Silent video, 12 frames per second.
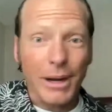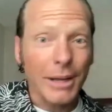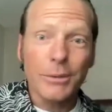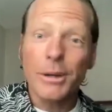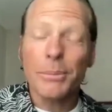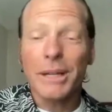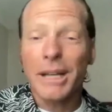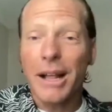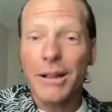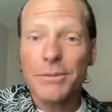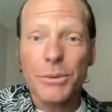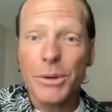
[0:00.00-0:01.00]
I grew up in
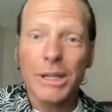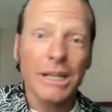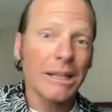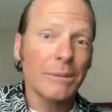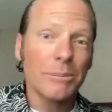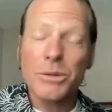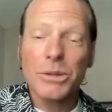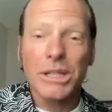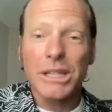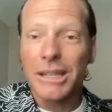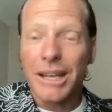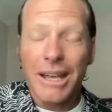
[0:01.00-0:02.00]
California,
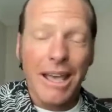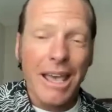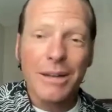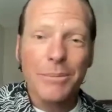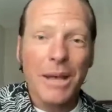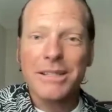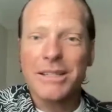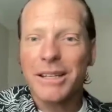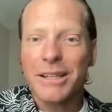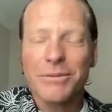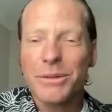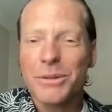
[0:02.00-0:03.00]
mostly ate
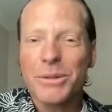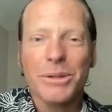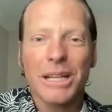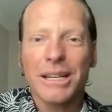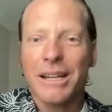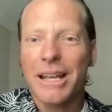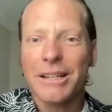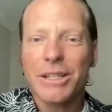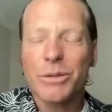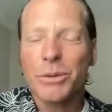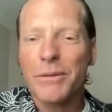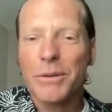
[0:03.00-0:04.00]
Mexican food and and
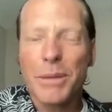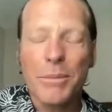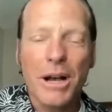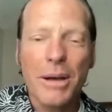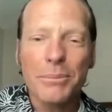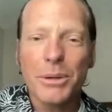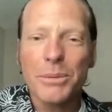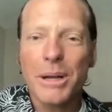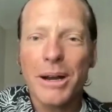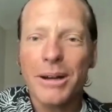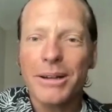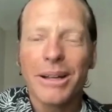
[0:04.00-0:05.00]
just whatever my mom
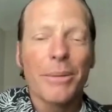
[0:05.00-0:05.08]
prepared,